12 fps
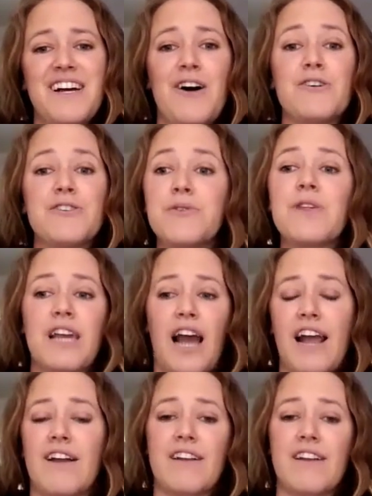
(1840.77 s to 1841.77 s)
Also like
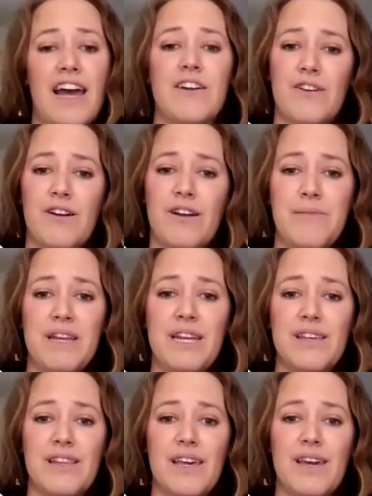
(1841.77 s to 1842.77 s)
hired an editor
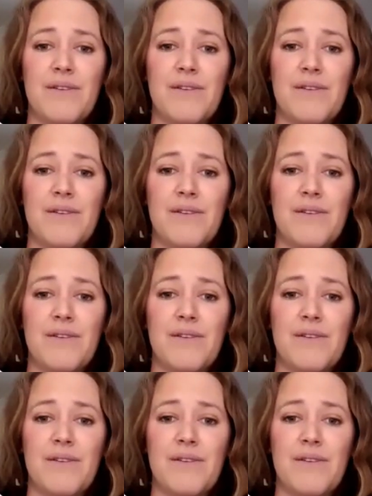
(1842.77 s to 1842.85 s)
immediately.